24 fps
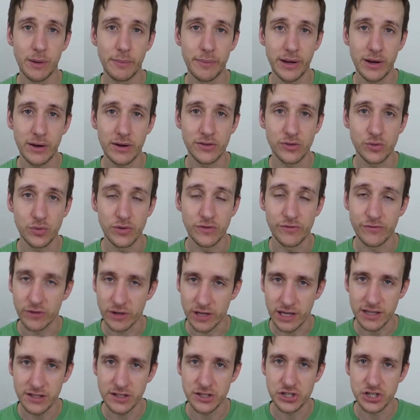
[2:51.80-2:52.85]
my parents would
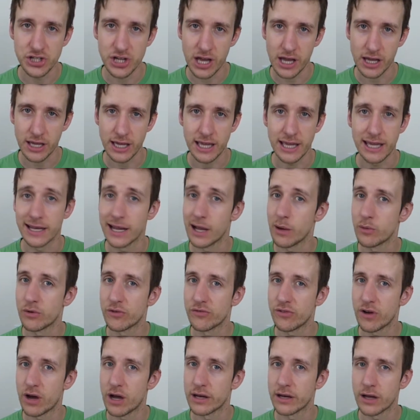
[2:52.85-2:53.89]
forget to check and I would
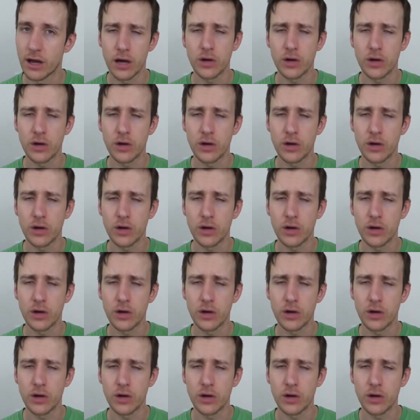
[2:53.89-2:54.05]
find